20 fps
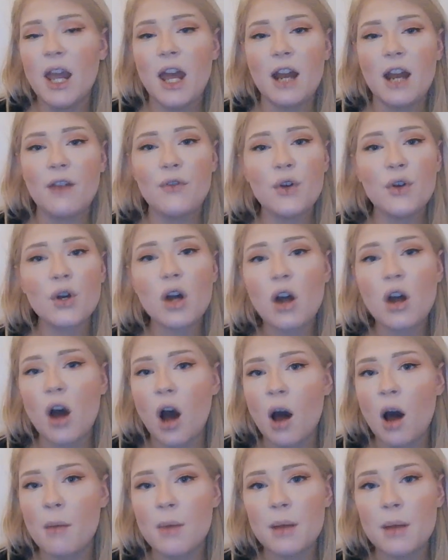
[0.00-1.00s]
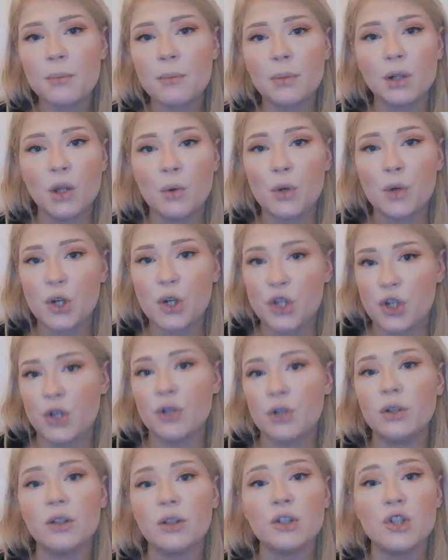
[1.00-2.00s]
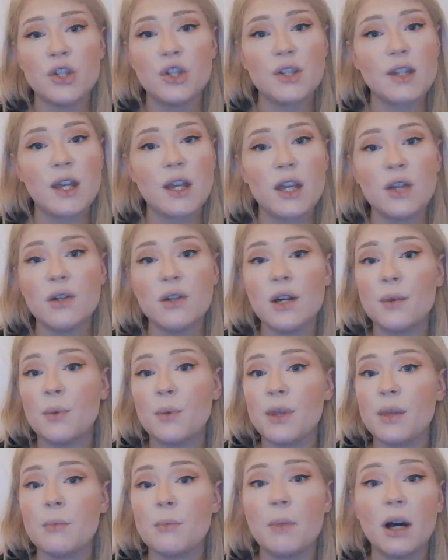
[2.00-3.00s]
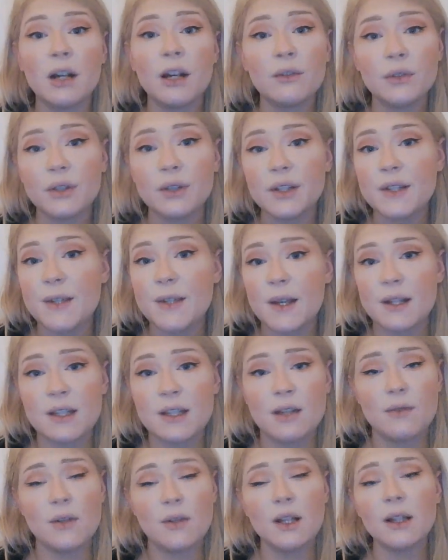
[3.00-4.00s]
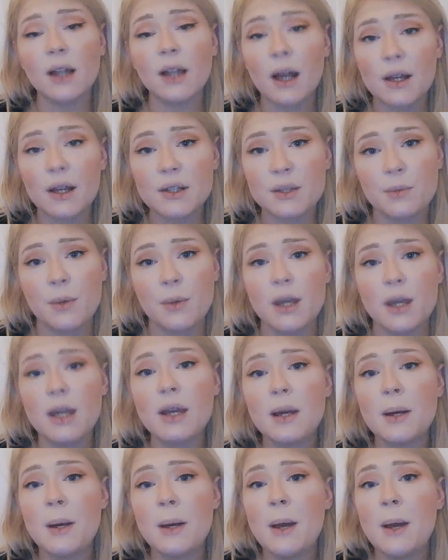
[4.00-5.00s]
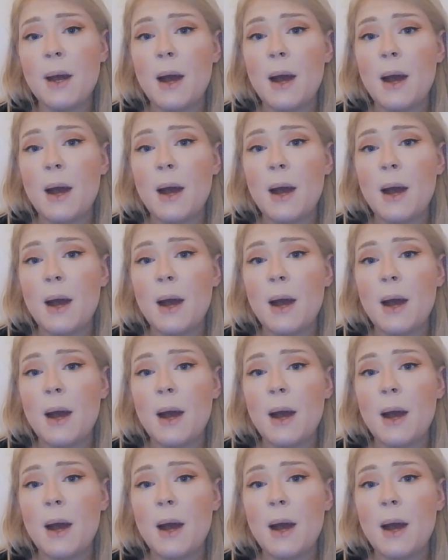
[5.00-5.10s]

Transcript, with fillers: And if you could comment below our journal, just like you did with the mindfulness activity last week,